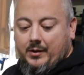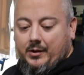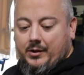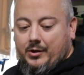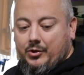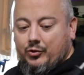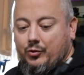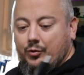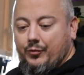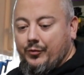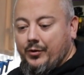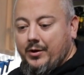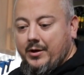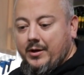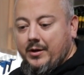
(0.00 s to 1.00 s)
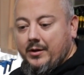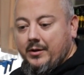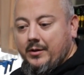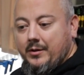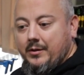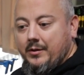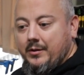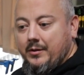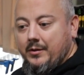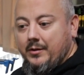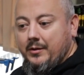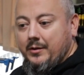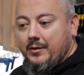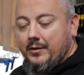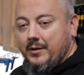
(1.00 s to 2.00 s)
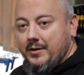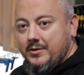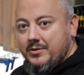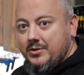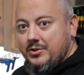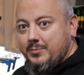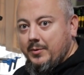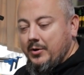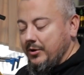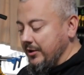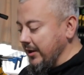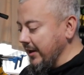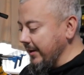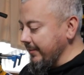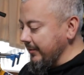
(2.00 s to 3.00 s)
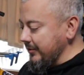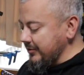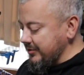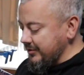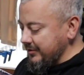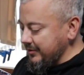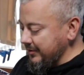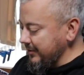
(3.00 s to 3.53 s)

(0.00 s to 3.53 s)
Control Freak. These are the smaller diameters.